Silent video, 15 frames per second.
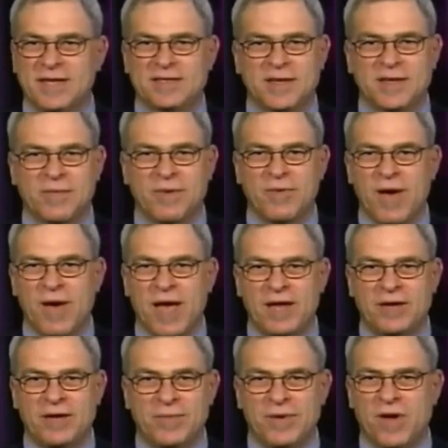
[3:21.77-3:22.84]
He's going to be
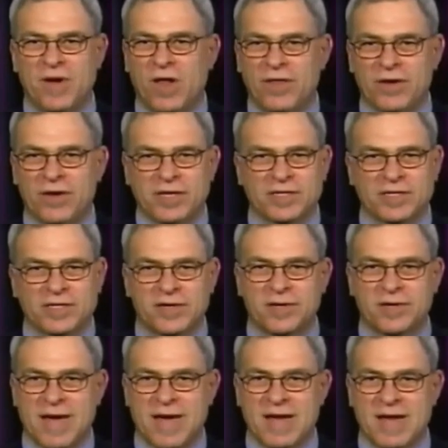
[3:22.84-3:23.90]
wide open. All they're concerned
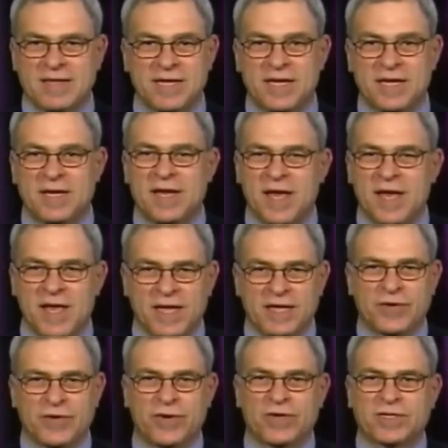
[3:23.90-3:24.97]
about is that
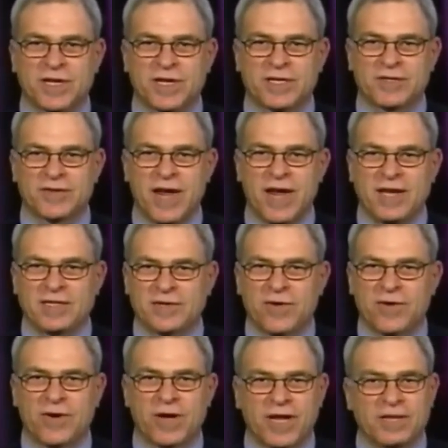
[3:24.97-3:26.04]
Jordan's going to try and
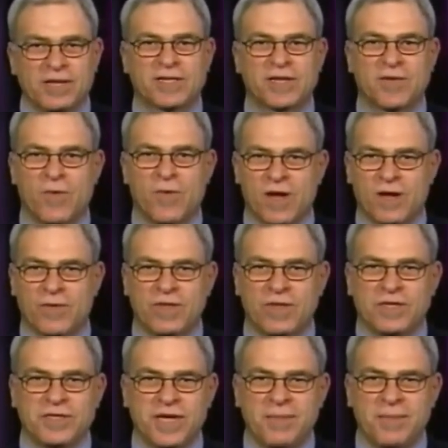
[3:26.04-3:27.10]
score. He's going to want to win the
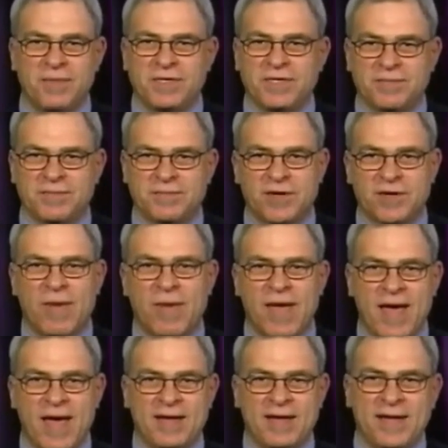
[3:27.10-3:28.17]
championship so
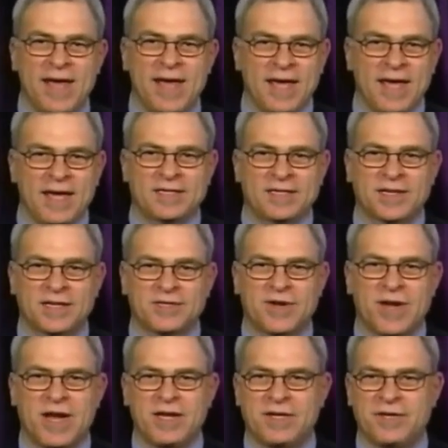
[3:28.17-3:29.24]
bad. He's going to
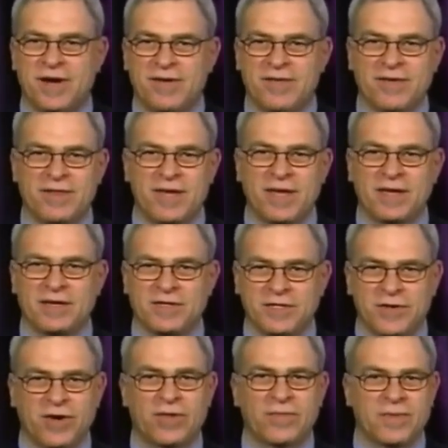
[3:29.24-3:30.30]
try and do everything.
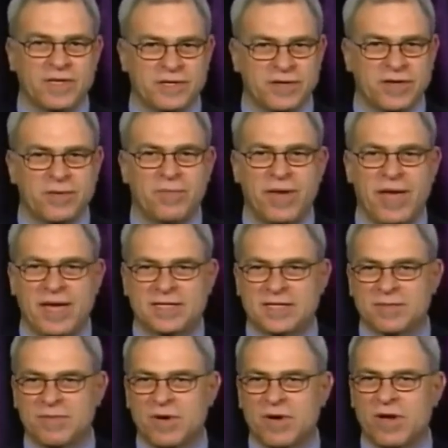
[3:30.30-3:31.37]
Show them that you can pass
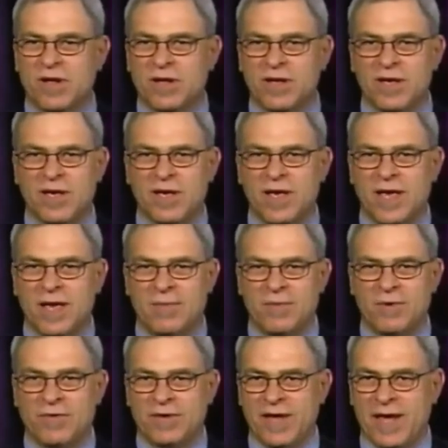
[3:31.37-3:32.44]
the ball and
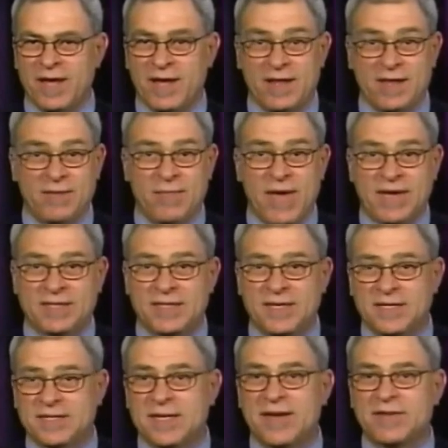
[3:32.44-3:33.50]
move it ahead. I think Paxson
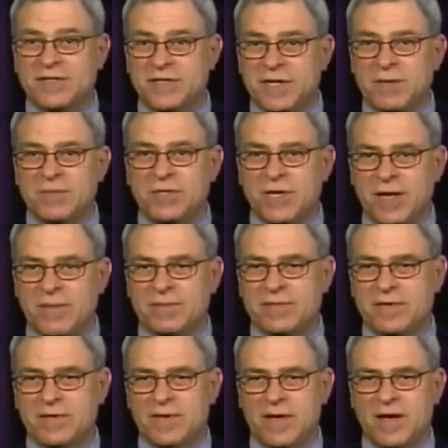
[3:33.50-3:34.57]
had seven jump shots
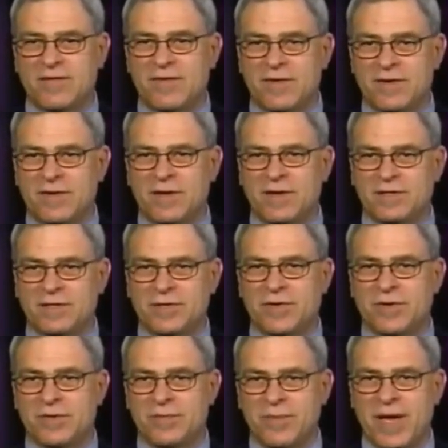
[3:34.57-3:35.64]
off of, uh, uh,
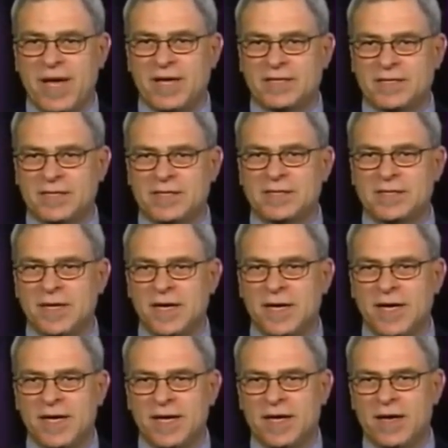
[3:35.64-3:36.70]
Jordan passes,
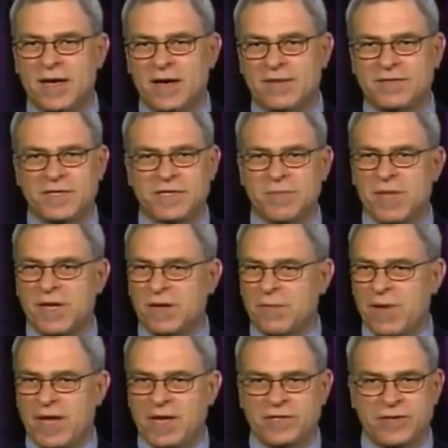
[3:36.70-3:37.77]
yeah, off just middle
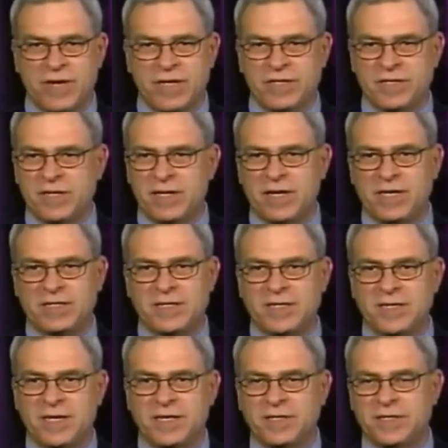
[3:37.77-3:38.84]
penetration and easy
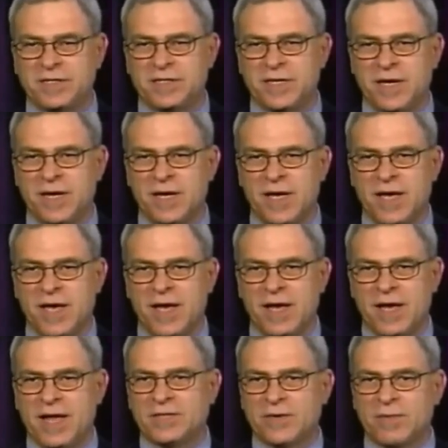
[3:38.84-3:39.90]
dishes and
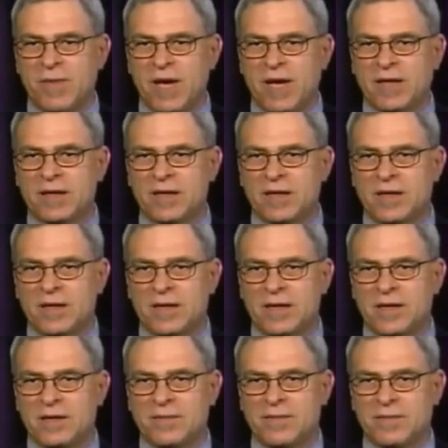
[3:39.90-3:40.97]
that's what Michael,
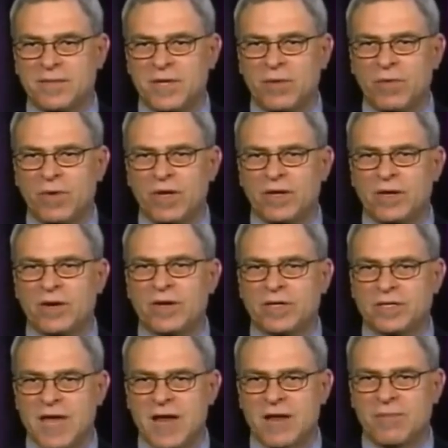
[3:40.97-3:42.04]
um, you know, really learned
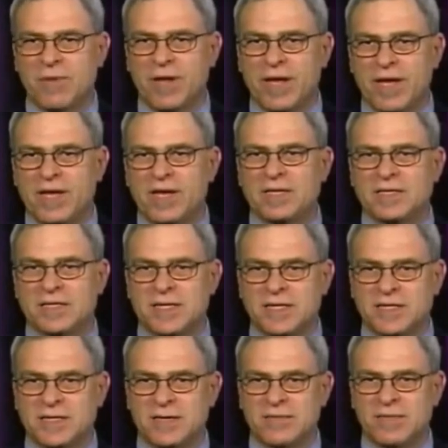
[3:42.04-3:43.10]
is how to play in a
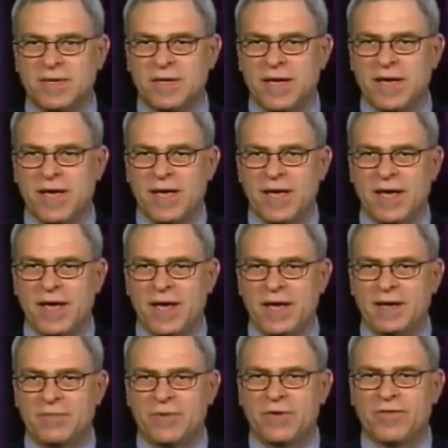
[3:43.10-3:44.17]
system
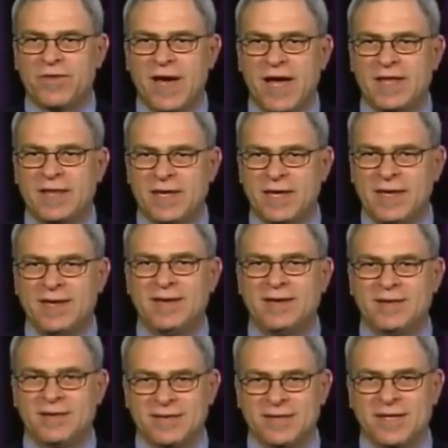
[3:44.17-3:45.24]
and provide the
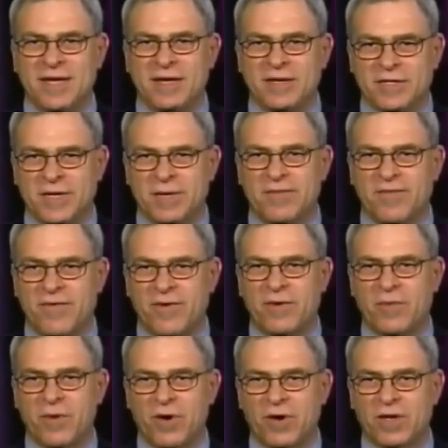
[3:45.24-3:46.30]
leadership for a
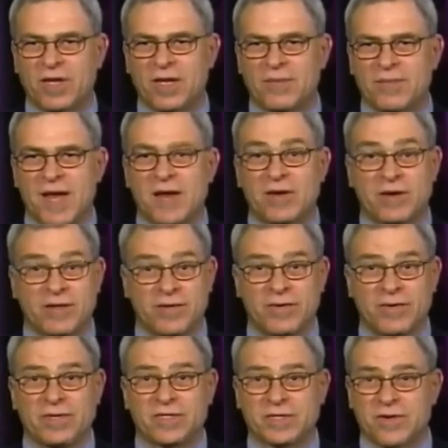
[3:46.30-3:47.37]
ball club, not only
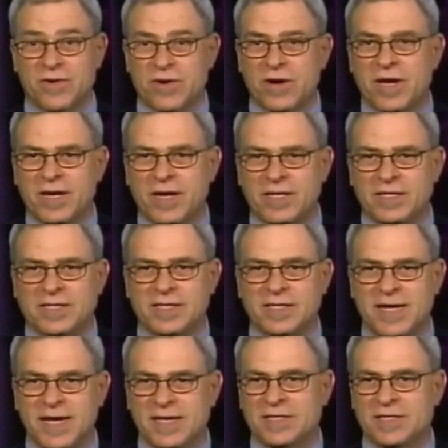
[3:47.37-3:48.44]
through his scoring and his
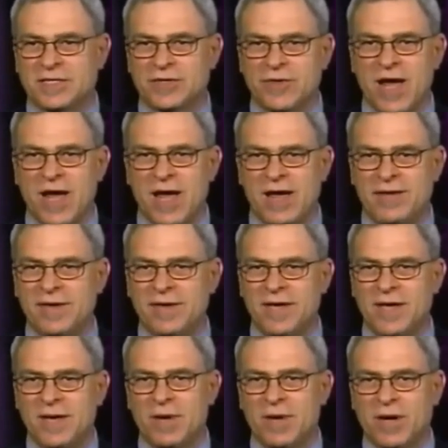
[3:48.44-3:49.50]
intense drive,
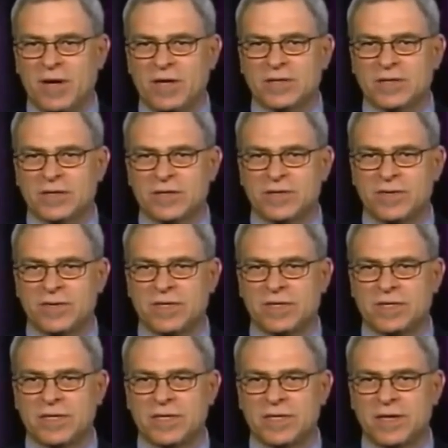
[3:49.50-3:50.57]
but also through
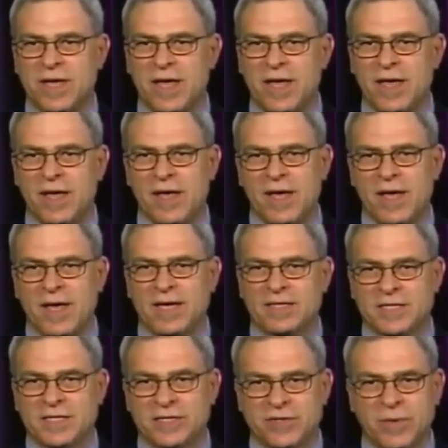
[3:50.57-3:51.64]
his uh, his
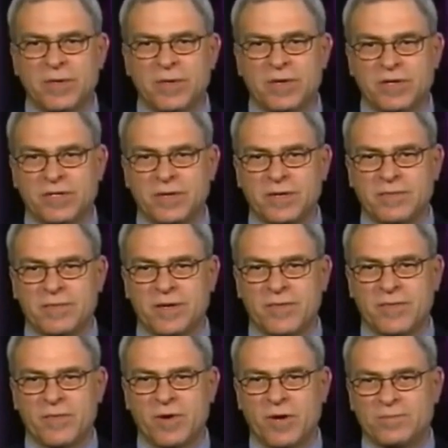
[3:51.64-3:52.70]
distributorship of
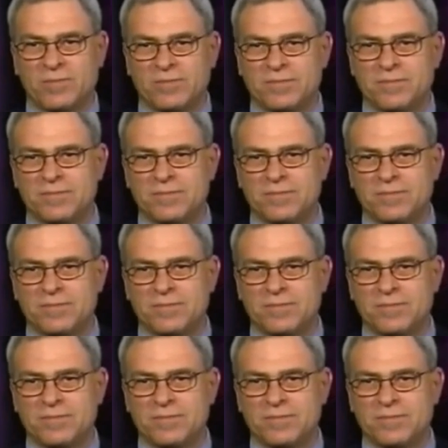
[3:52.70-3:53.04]
the ball.